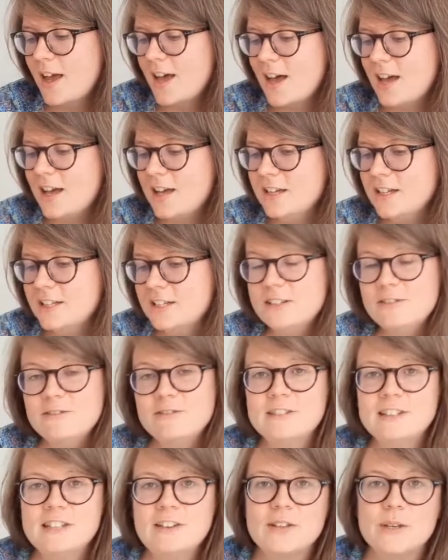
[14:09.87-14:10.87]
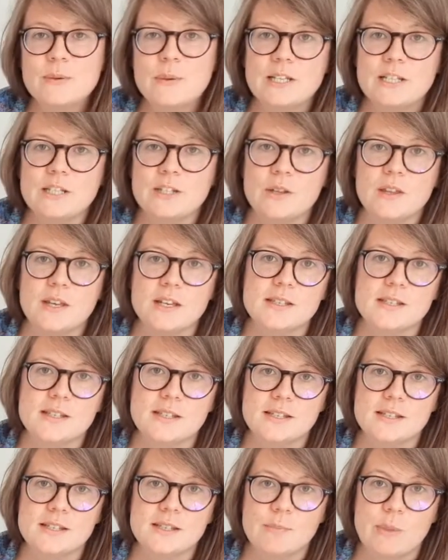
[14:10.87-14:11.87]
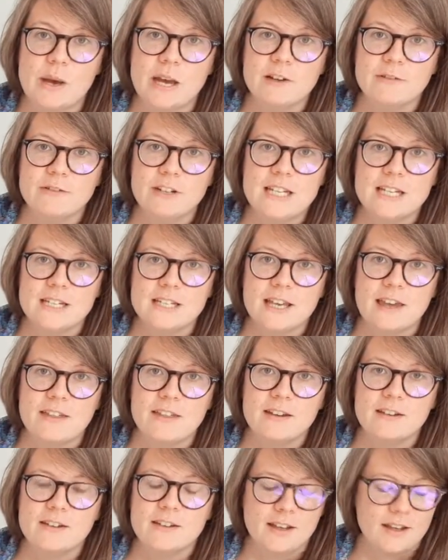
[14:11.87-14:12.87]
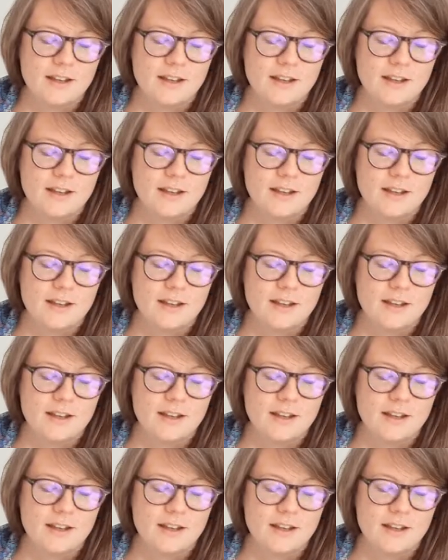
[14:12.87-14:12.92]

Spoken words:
And a lovely way to do this is by reading together.